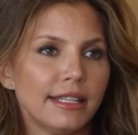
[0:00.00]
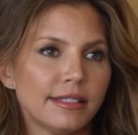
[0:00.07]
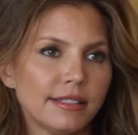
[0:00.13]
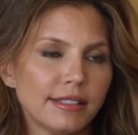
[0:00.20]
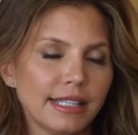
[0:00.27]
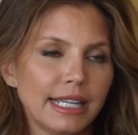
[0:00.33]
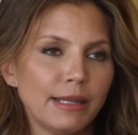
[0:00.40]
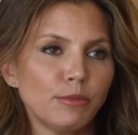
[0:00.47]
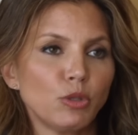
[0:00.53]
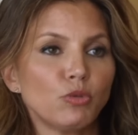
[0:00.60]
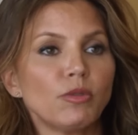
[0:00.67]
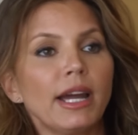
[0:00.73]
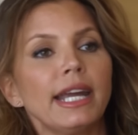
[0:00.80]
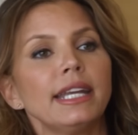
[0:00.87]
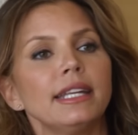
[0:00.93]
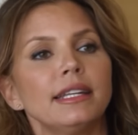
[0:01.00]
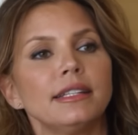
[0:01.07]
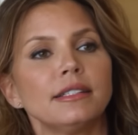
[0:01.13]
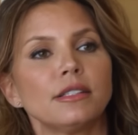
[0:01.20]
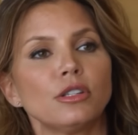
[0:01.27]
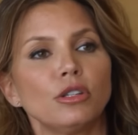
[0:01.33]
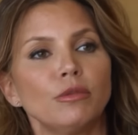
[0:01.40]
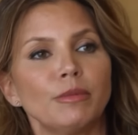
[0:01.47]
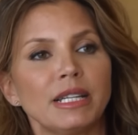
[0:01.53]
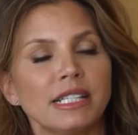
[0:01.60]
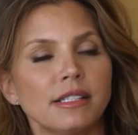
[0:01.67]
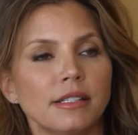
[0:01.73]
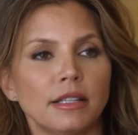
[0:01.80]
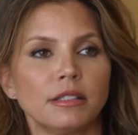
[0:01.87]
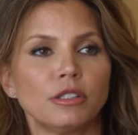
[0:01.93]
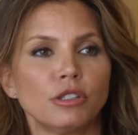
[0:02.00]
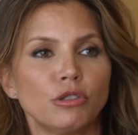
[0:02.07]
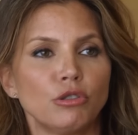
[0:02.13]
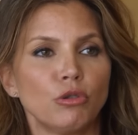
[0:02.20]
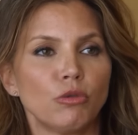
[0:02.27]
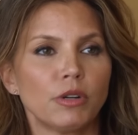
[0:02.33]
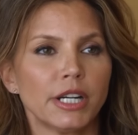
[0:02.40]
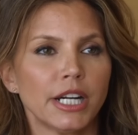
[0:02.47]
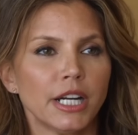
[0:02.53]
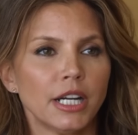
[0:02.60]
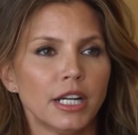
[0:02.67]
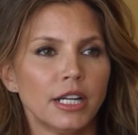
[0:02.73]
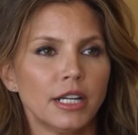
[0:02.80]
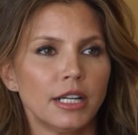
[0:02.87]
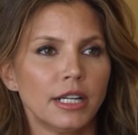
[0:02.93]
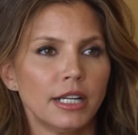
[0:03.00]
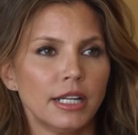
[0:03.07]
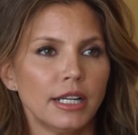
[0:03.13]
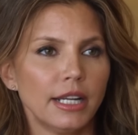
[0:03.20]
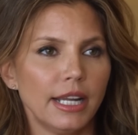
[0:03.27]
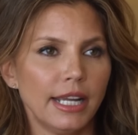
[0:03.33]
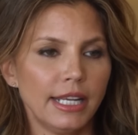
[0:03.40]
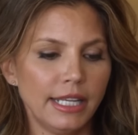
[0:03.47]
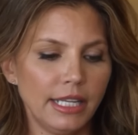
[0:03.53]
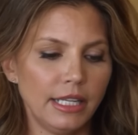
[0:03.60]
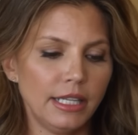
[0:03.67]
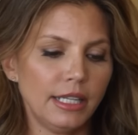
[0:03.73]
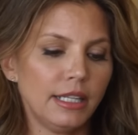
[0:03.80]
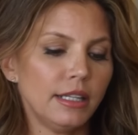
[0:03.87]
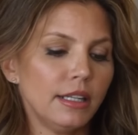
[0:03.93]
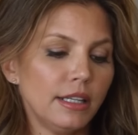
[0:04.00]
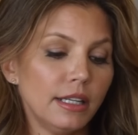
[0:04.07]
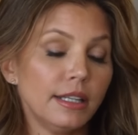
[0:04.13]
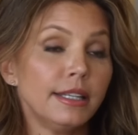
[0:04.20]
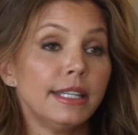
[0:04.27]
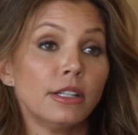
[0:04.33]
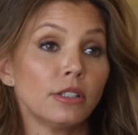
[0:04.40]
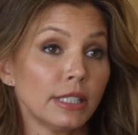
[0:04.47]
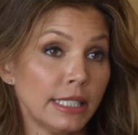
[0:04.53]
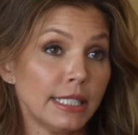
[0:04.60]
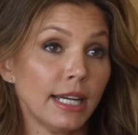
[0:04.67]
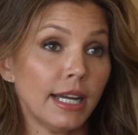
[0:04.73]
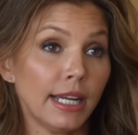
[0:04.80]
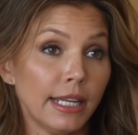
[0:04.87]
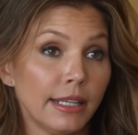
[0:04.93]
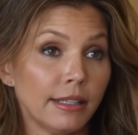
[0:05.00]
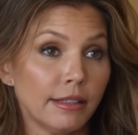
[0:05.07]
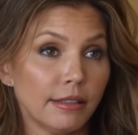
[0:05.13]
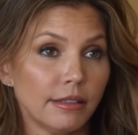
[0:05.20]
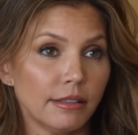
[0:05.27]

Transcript: and slammed right into my son's door. And he nearly died.